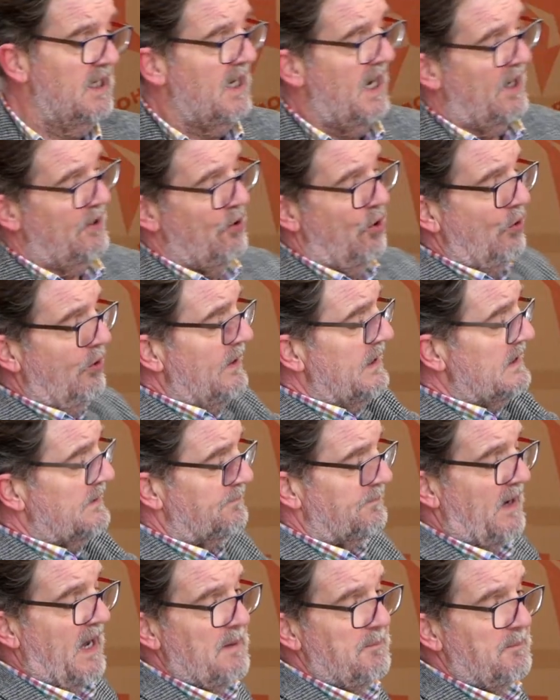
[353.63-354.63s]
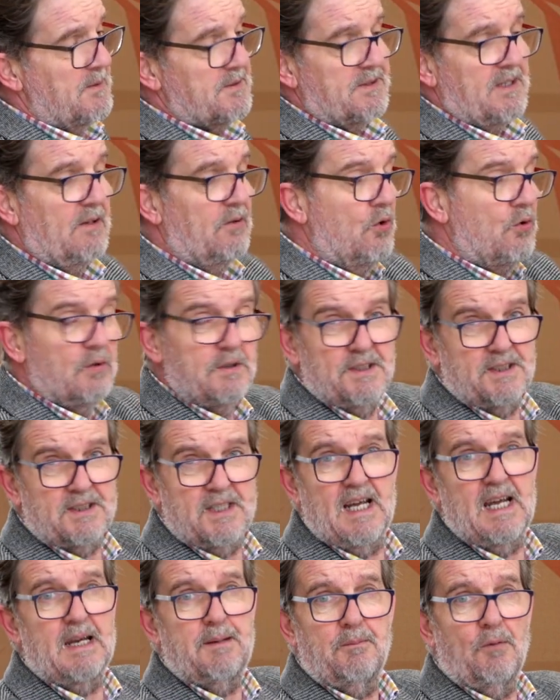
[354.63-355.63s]
and all these fibres, they're all the
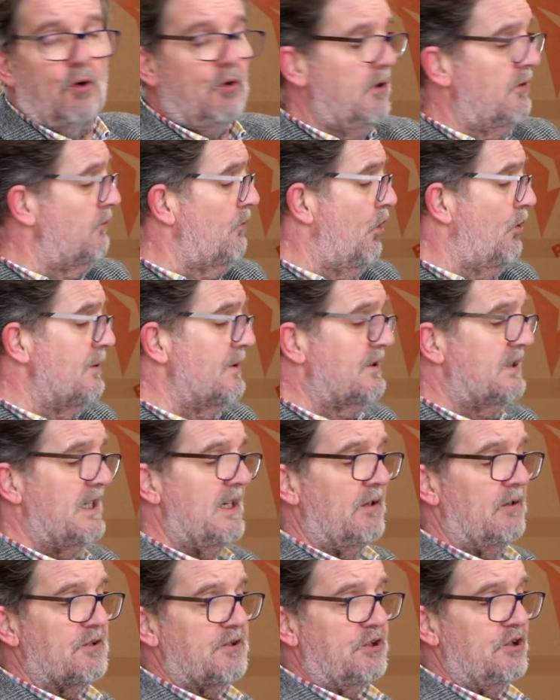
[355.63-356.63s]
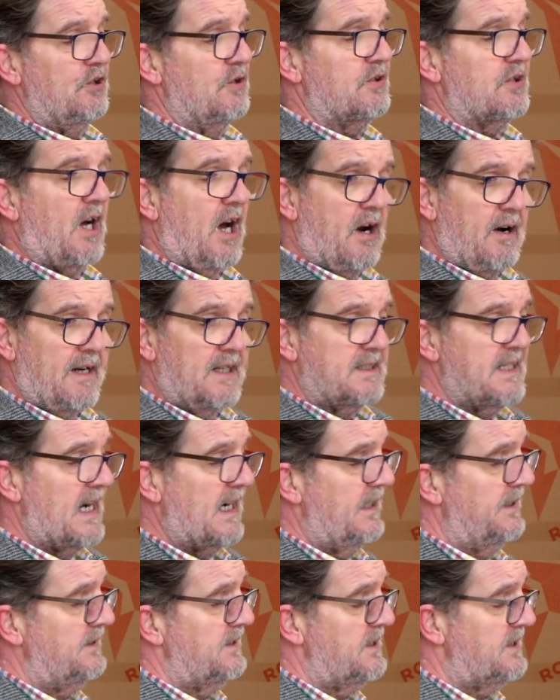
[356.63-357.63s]
same, all the raw materials used are
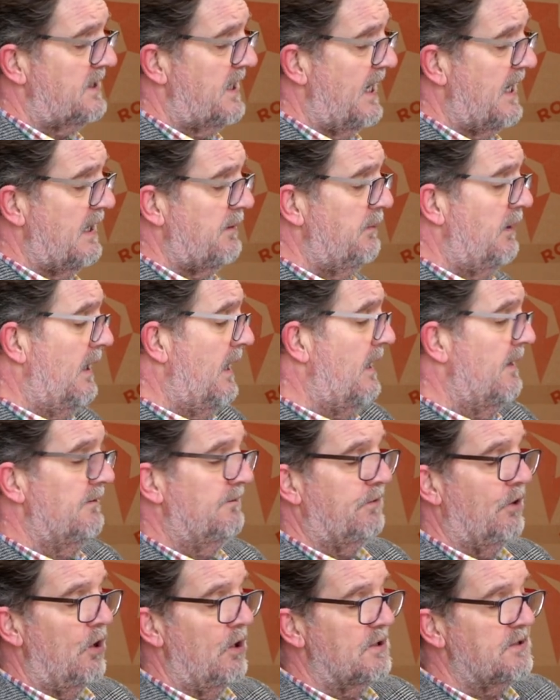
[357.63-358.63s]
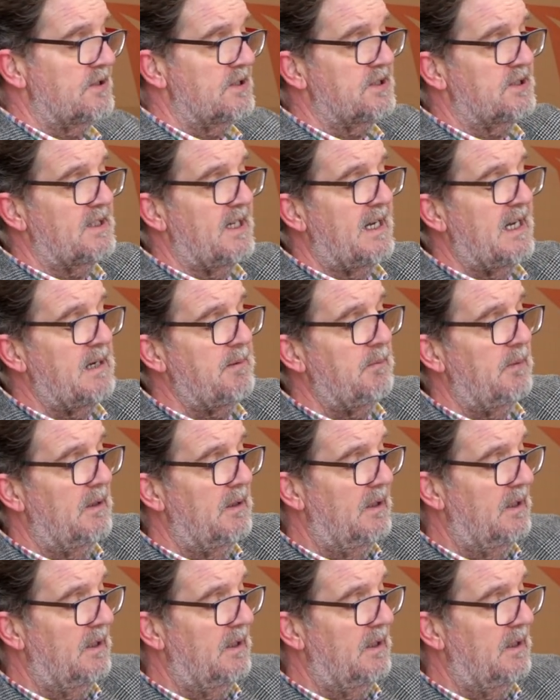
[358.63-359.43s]
exactly the same, foil's the same,